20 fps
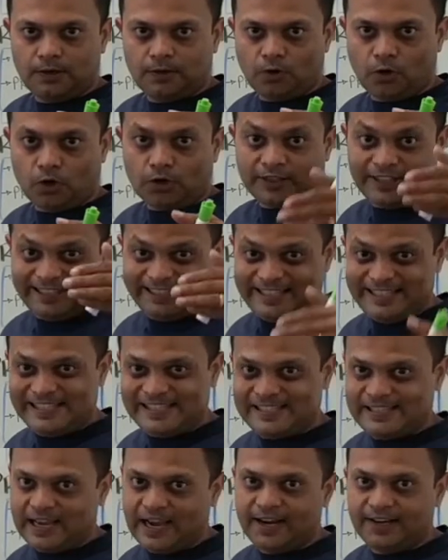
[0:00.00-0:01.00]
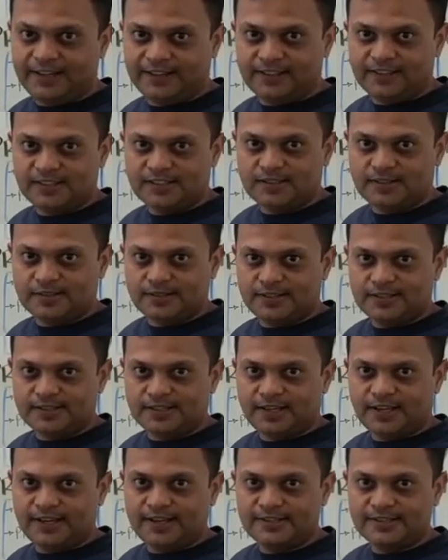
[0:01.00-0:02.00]
or that insight in this
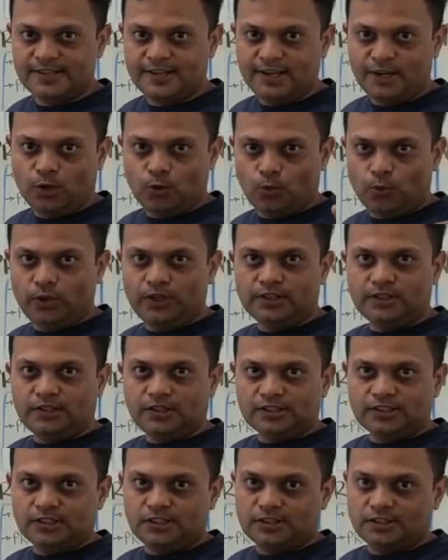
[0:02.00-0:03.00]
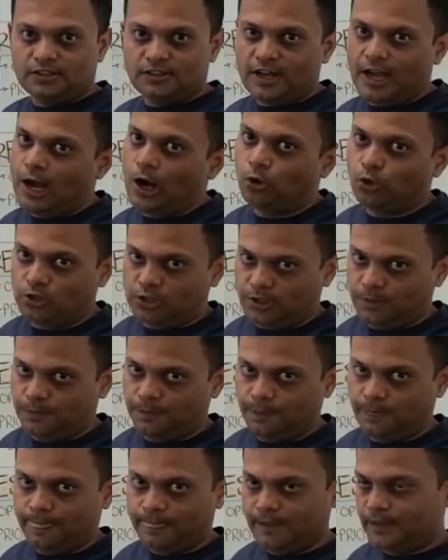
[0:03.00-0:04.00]
case with a certain outcome.
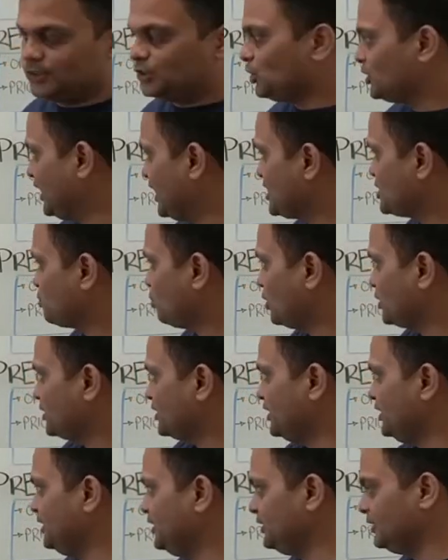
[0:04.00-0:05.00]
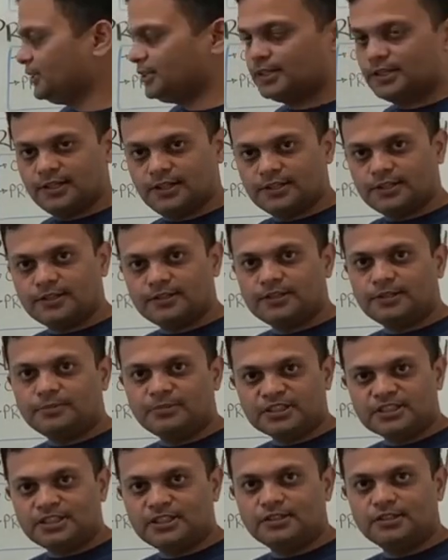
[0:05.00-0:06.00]
So that's what the
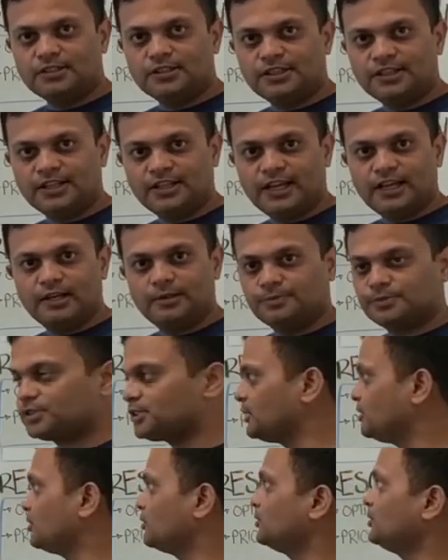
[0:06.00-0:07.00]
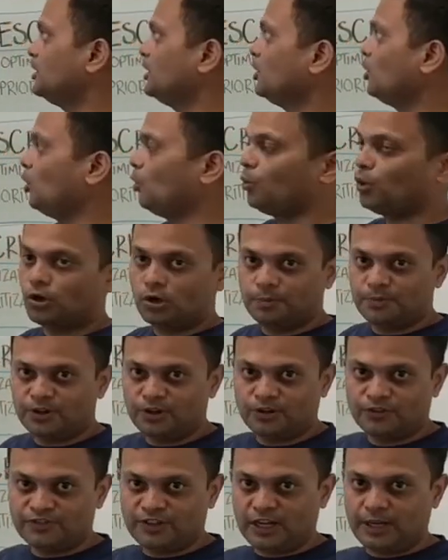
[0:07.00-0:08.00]
machine learning helps over a
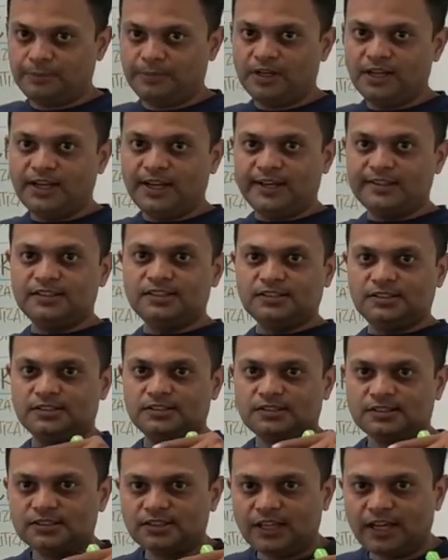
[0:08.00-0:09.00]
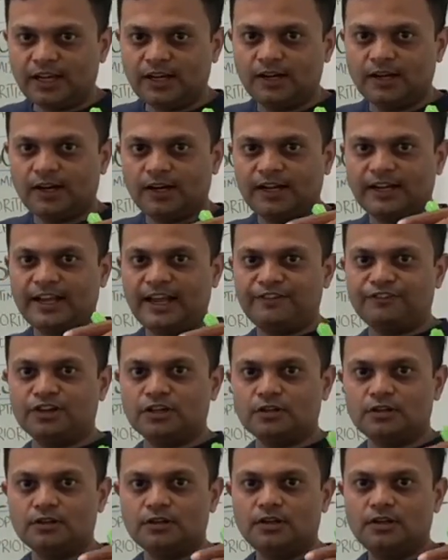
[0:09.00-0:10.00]
period of time. And this is an
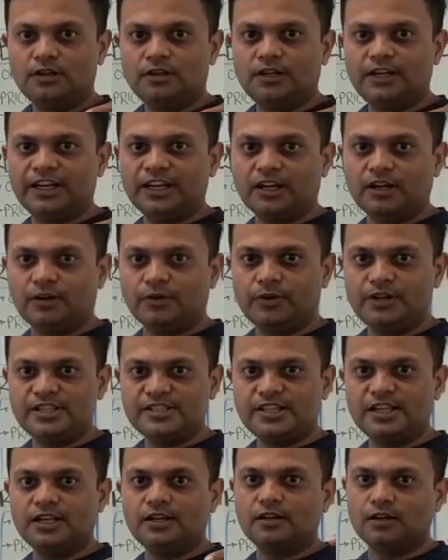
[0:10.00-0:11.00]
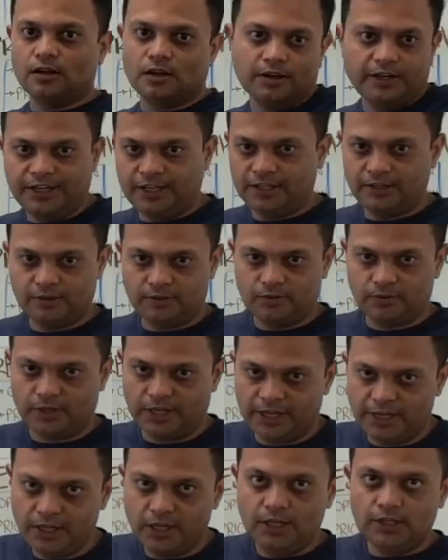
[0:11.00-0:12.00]
ever increasing learning,
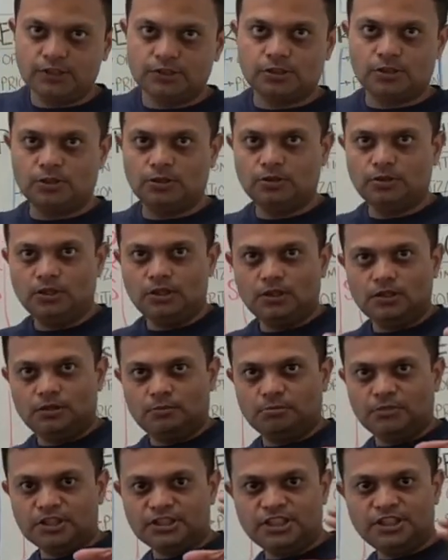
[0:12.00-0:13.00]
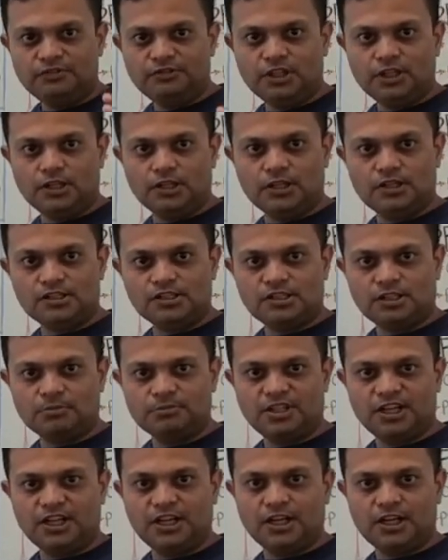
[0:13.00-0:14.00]
right? So machine will learn
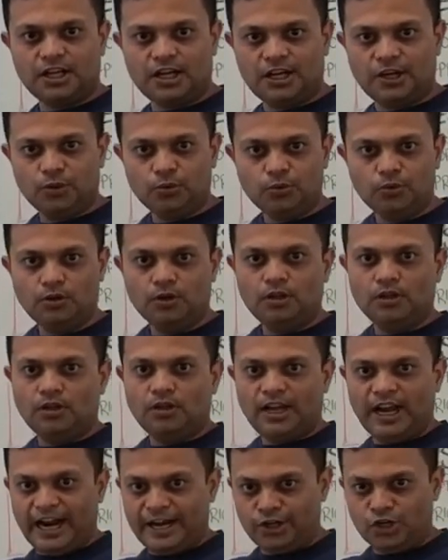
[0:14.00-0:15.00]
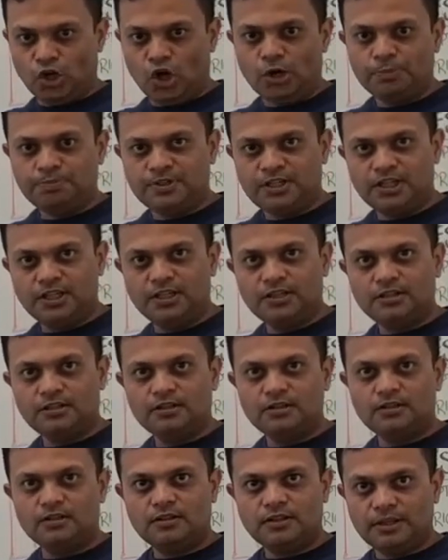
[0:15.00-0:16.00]
something now, adopt it,
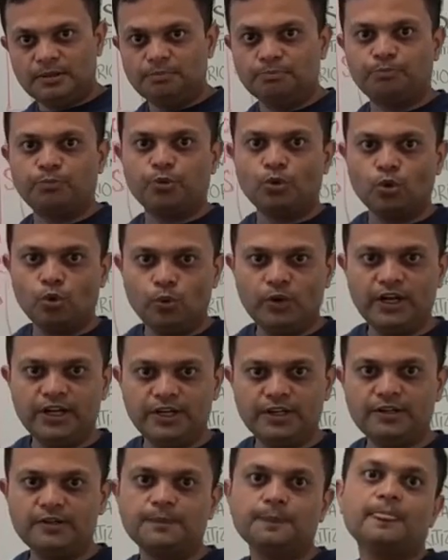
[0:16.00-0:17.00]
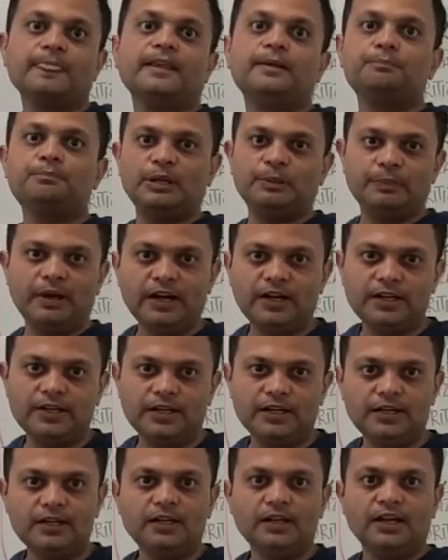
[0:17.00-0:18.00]
improve it, implement
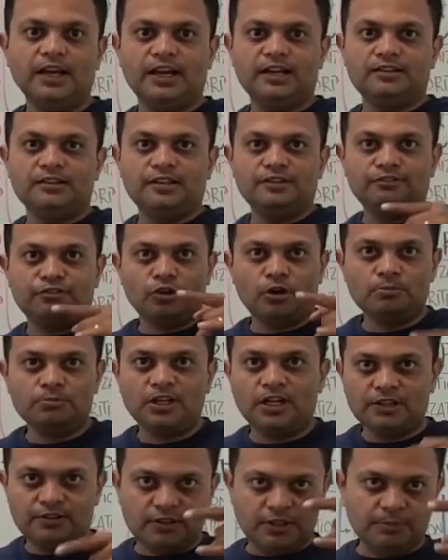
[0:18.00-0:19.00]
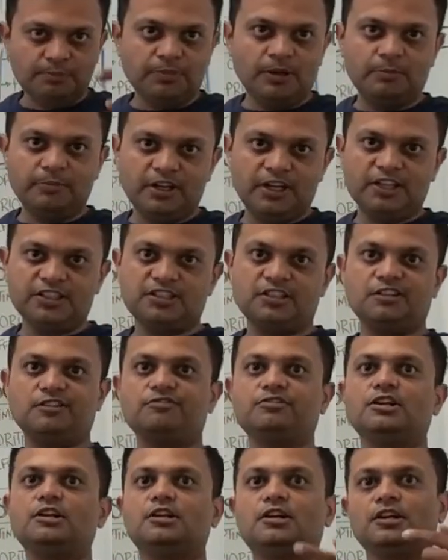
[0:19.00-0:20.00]
it, and then from that implementation it
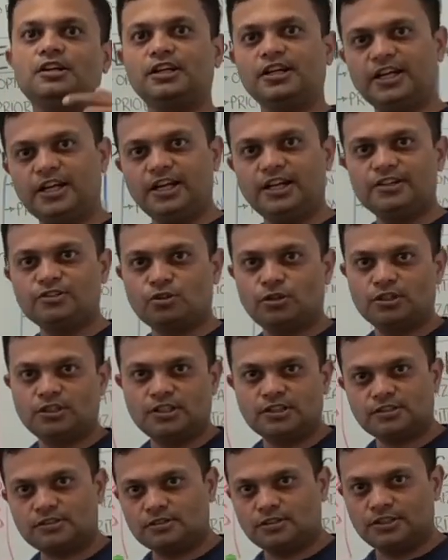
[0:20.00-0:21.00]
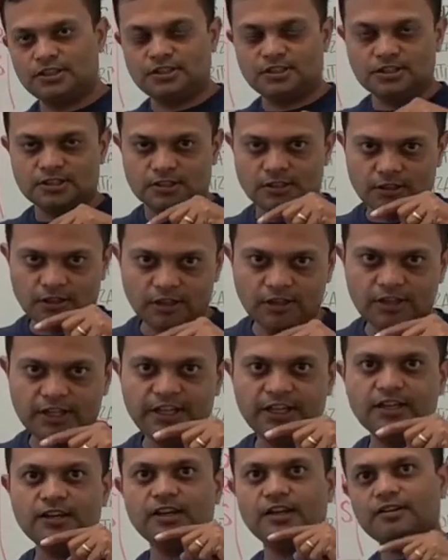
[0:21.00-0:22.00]
will learn again. So it is
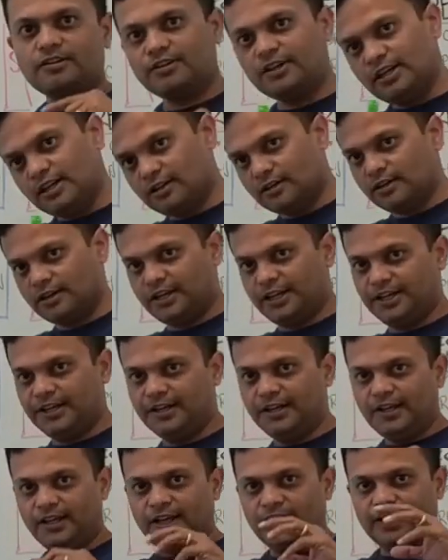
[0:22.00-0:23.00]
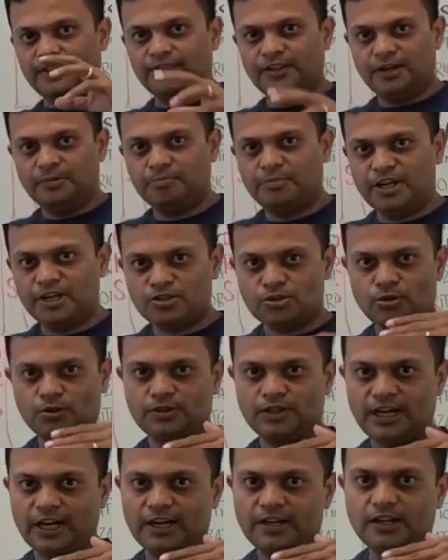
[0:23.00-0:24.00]
learning and relearning, and then based on
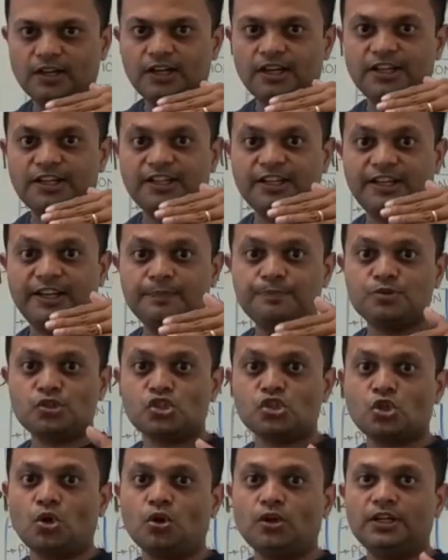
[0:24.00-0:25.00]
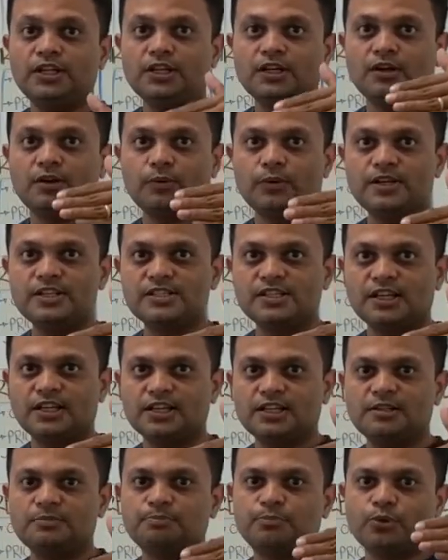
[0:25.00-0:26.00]
that it keeps on increasing
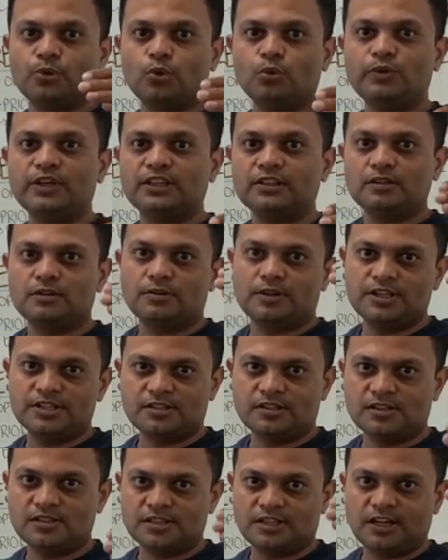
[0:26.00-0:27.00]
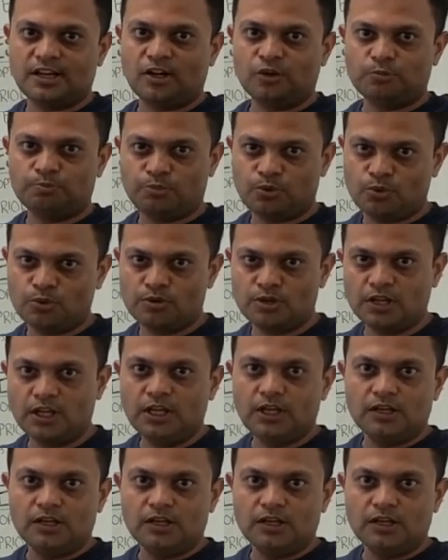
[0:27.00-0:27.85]
and improving the results and output